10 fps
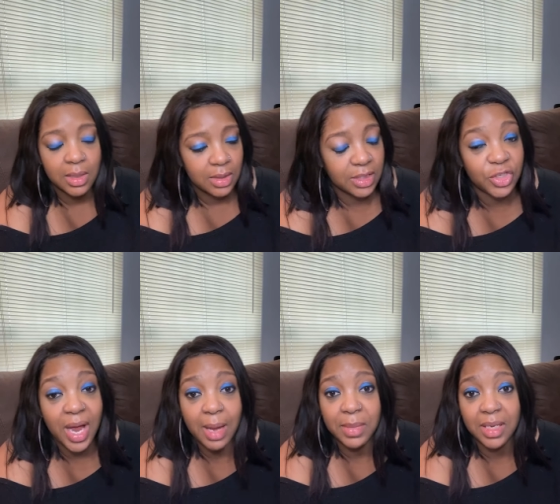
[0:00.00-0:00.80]
to
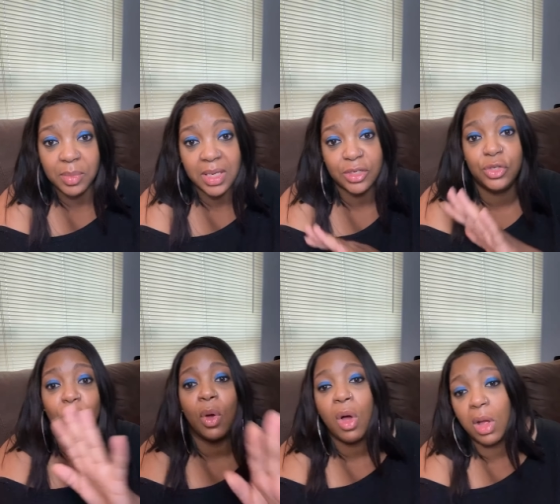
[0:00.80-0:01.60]
chime in because you
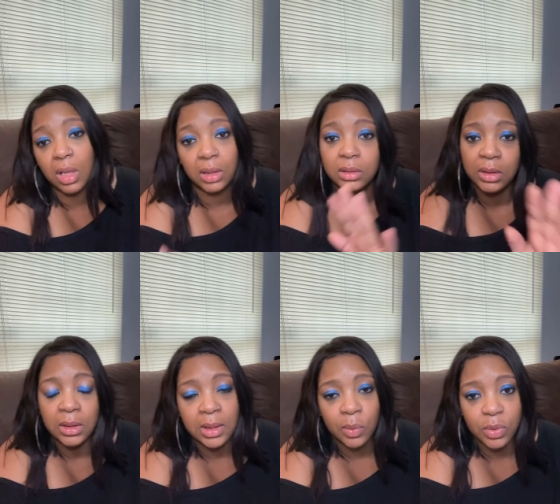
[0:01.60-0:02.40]
all
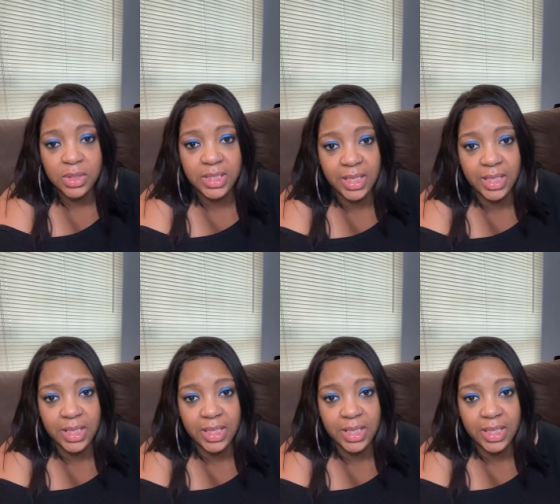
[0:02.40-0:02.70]
will see